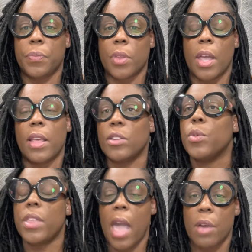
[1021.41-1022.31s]
okay, that's
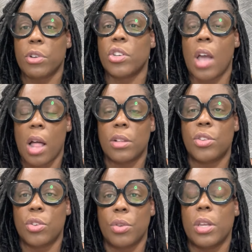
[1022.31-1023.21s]
what the average college
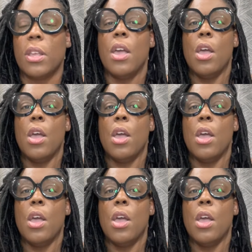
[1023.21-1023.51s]
student